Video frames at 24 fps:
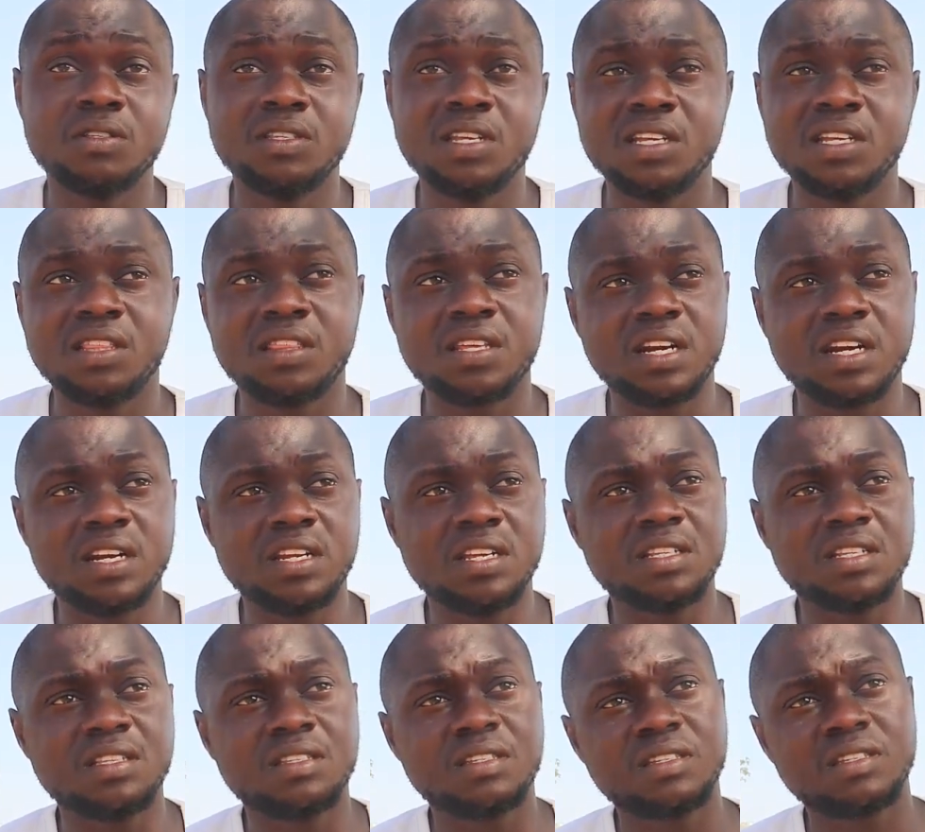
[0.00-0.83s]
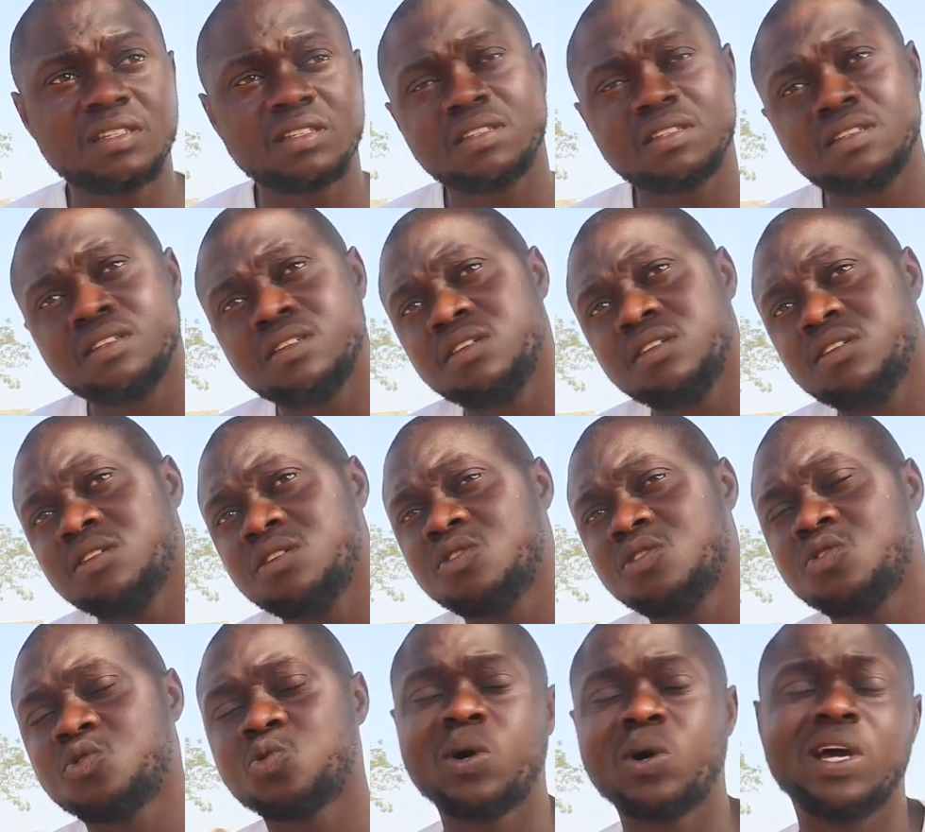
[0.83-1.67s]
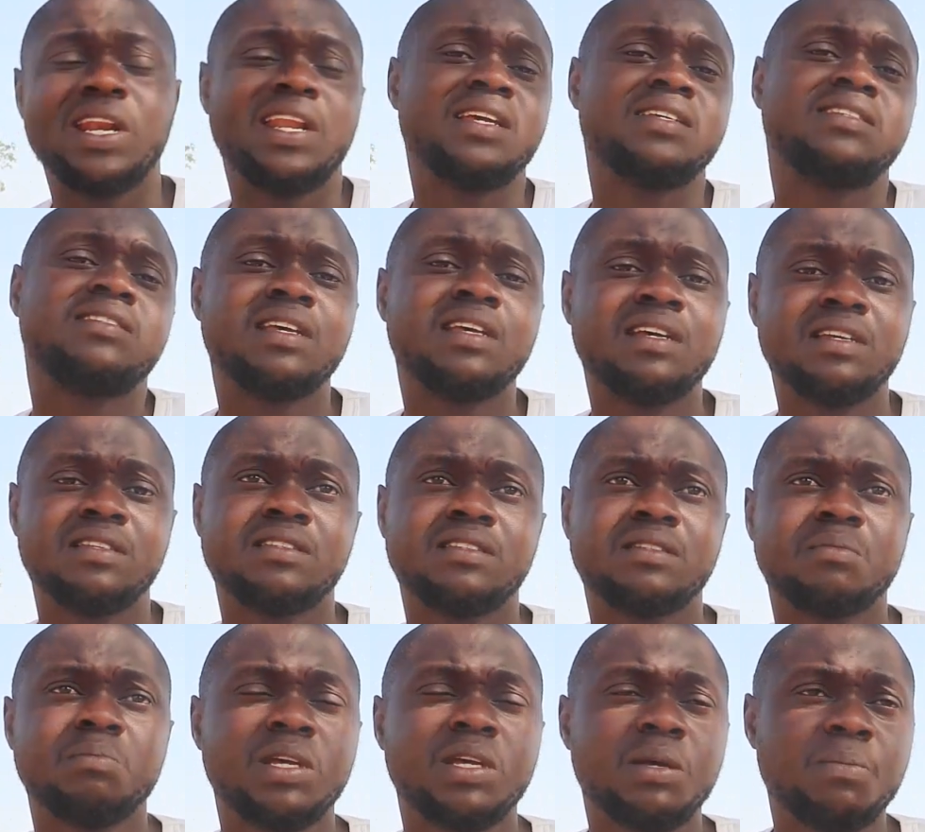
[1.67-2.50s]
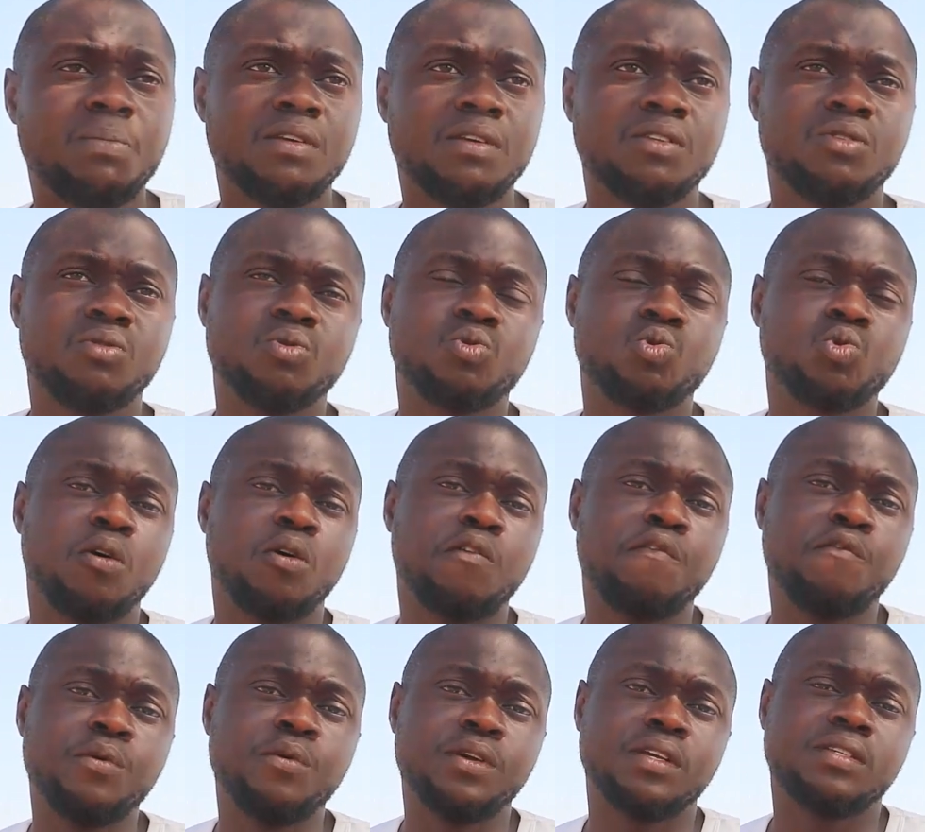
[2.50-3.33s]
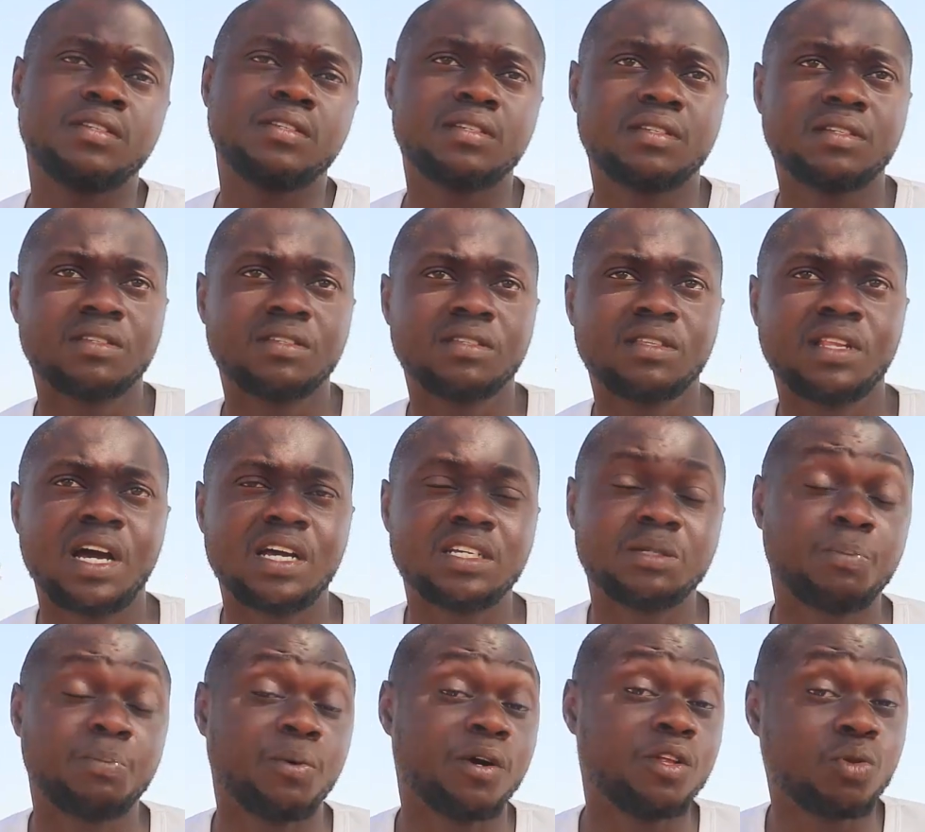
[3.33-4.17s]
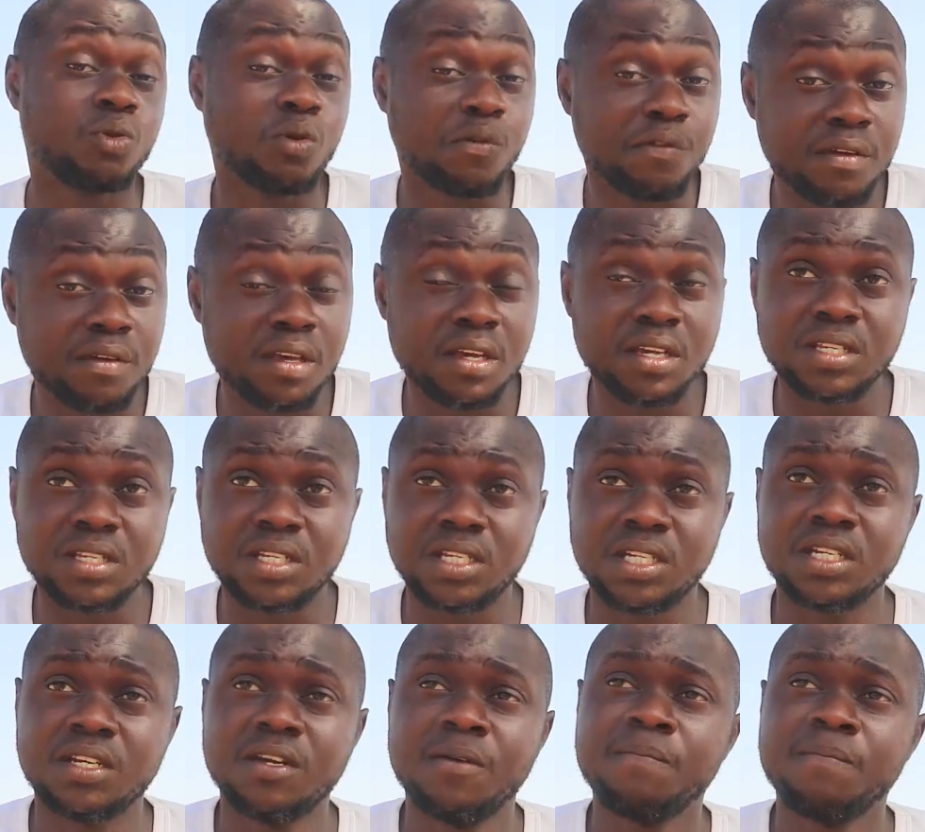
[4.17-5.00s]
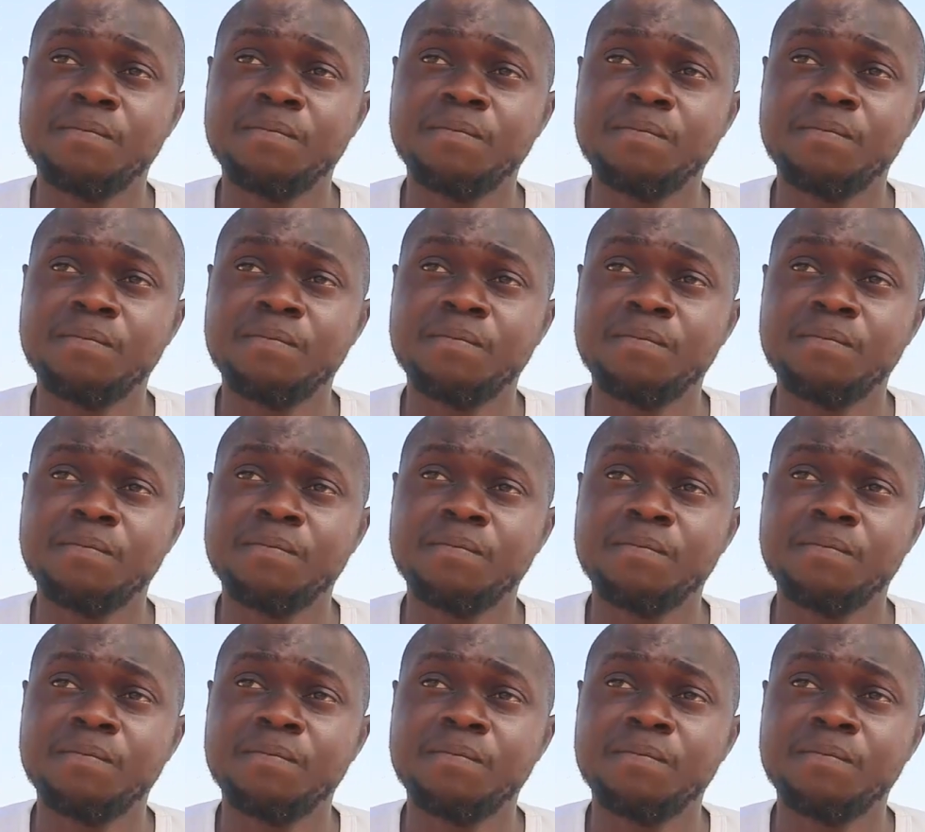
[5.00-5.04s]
They train it to an extent, maybe to 12 weeks. That's point of cage.